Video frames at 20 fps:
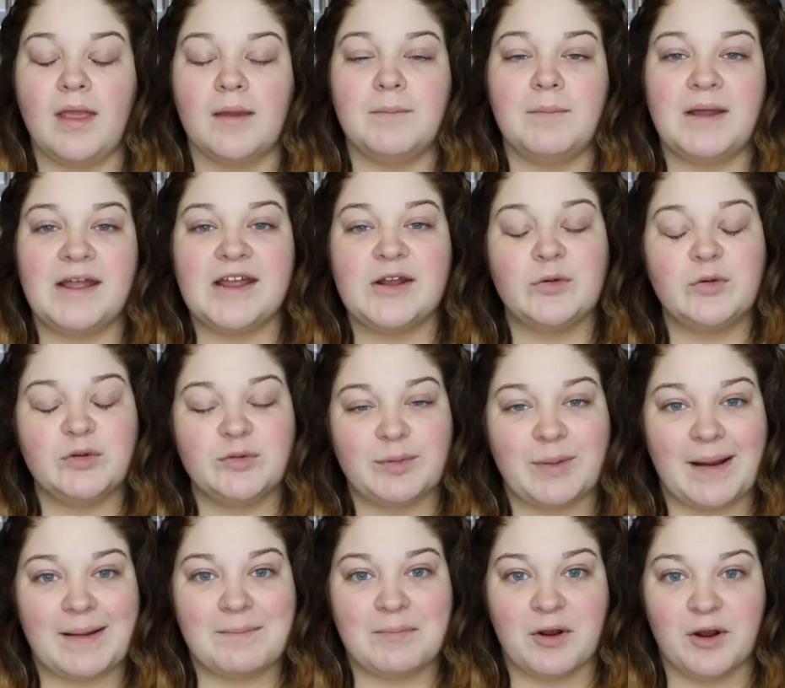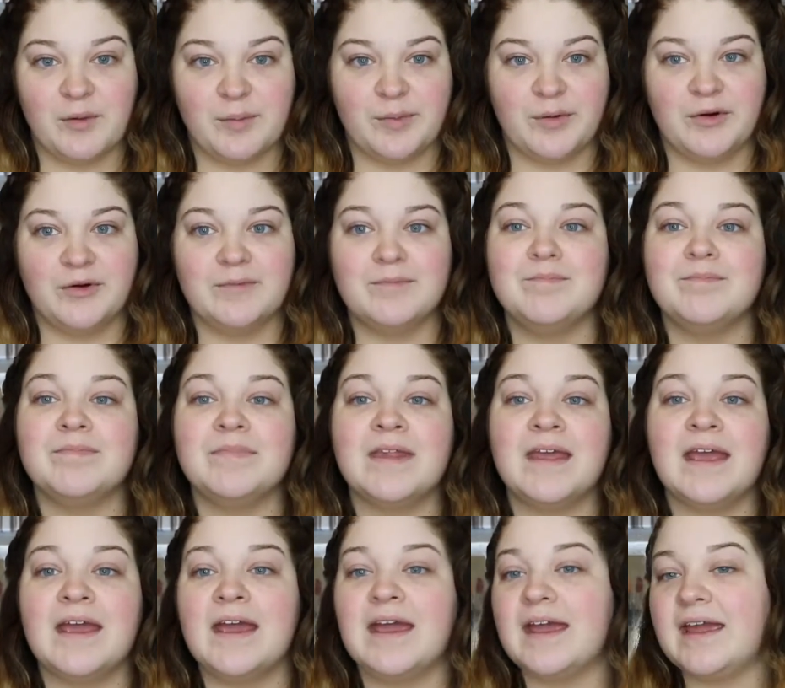My hair was bright purple,
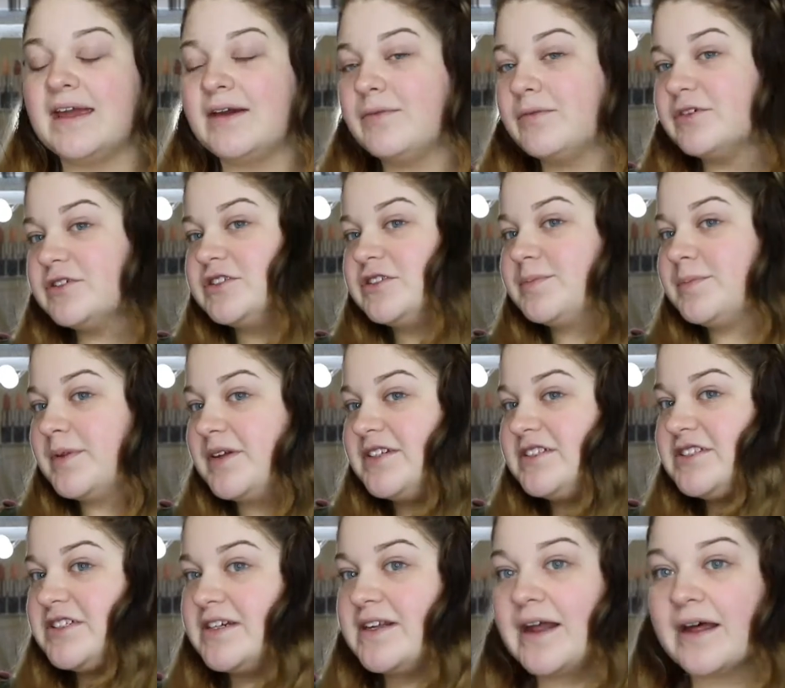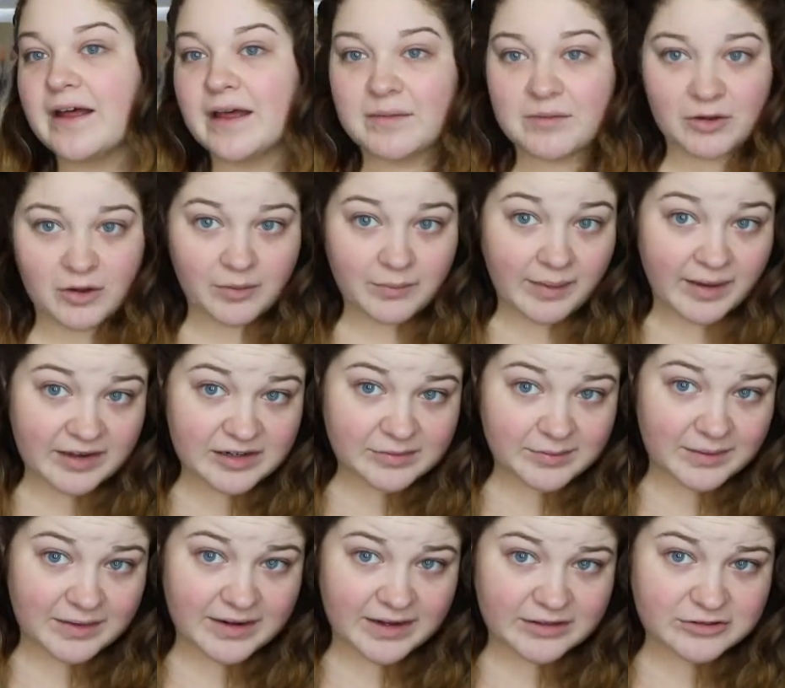and we're just bleaching it out. I'm going back
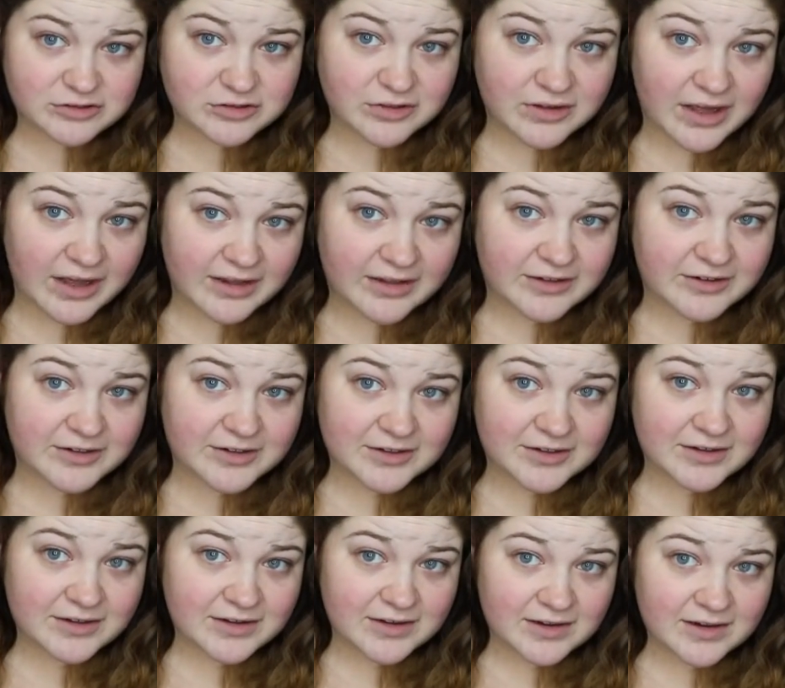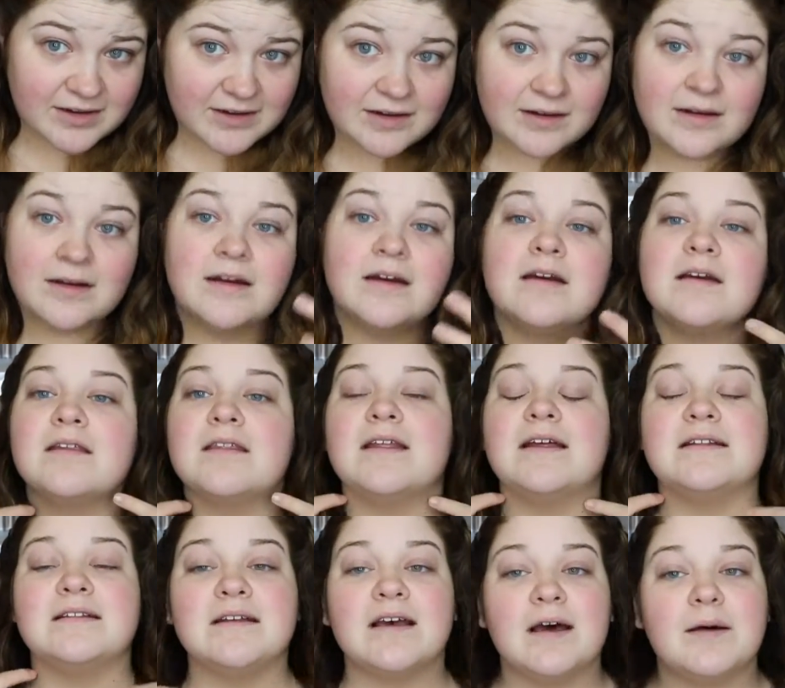to my natural color.
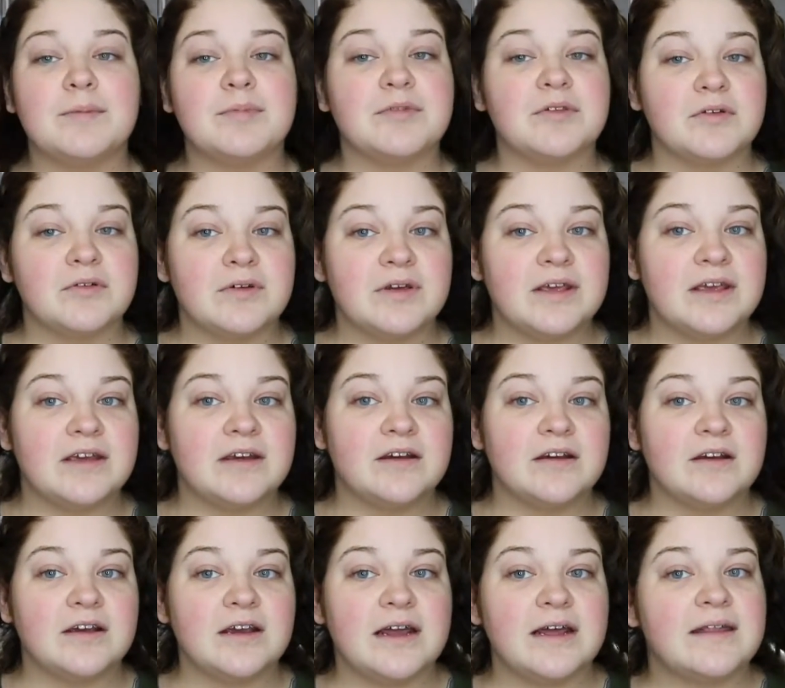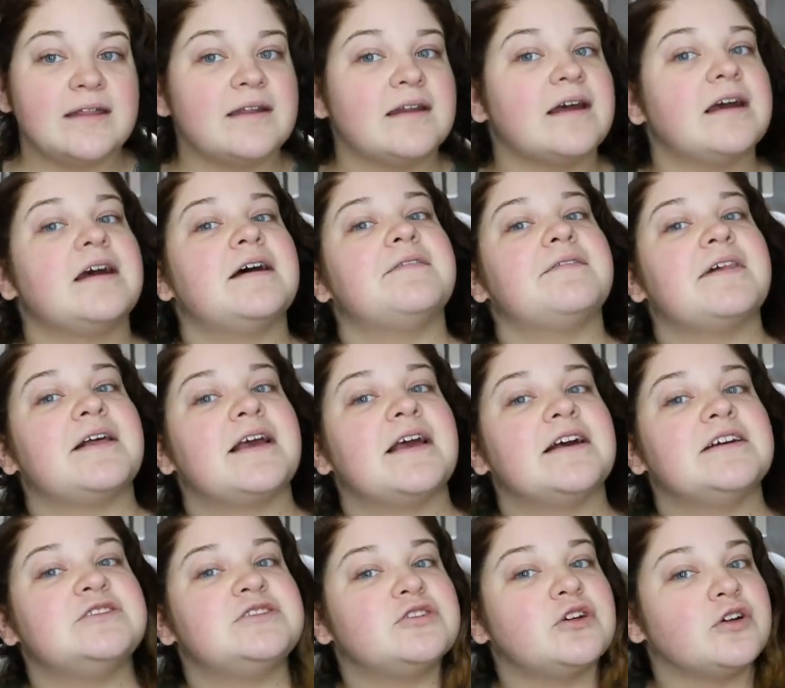That's up through here, and then I have, like,
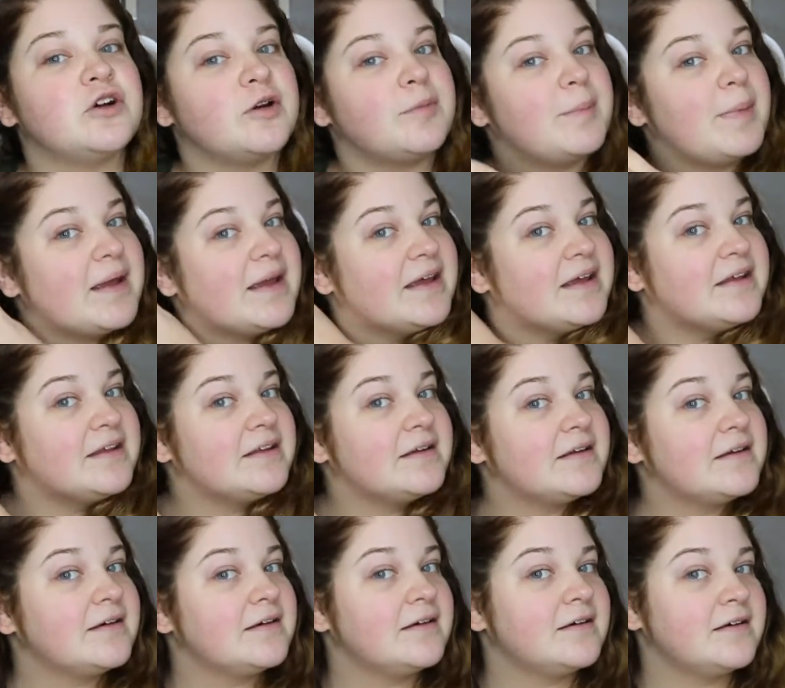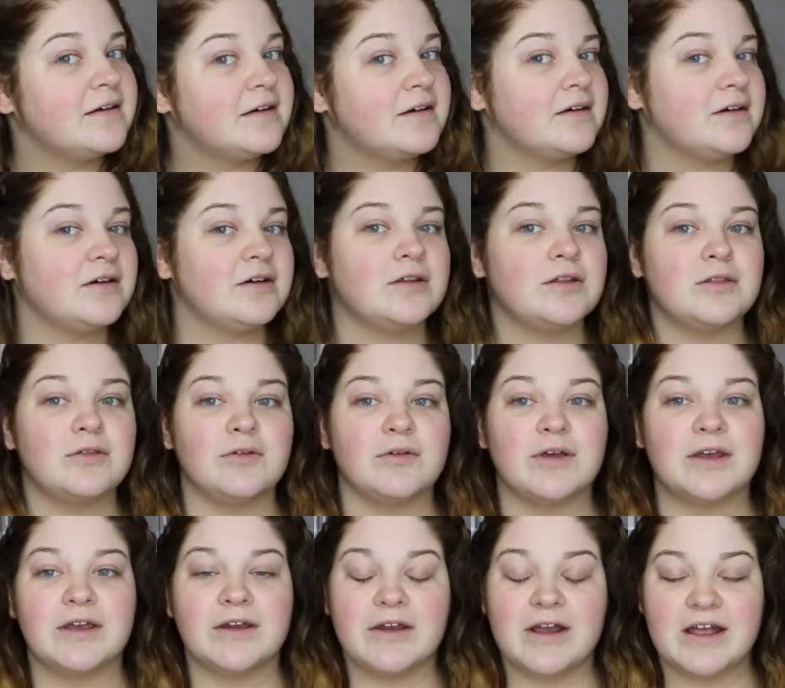a dark band through
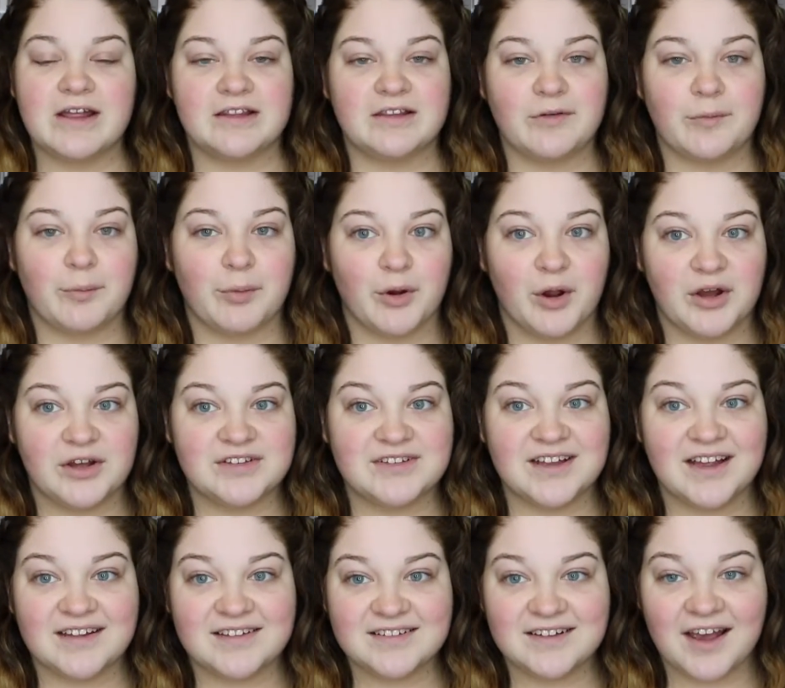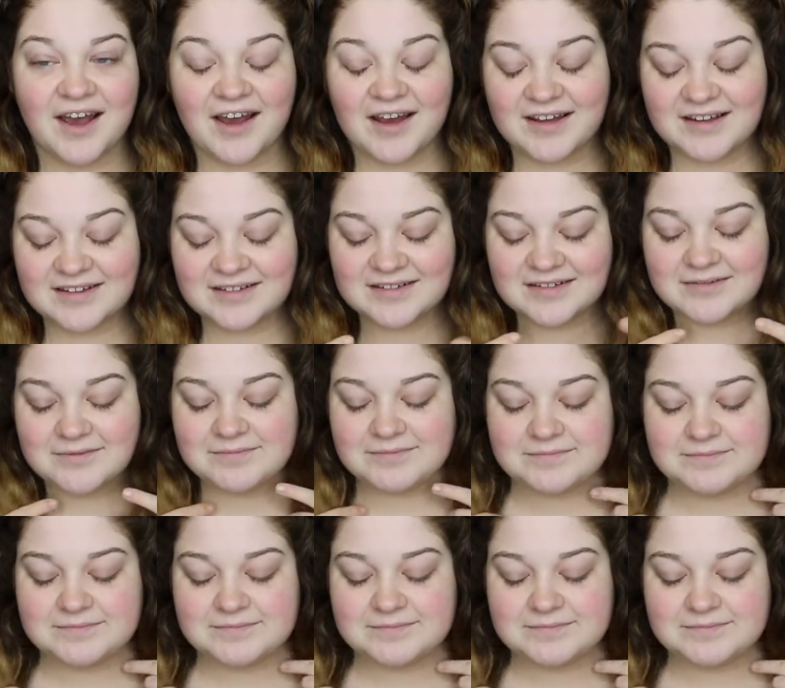here. It's a process, guys.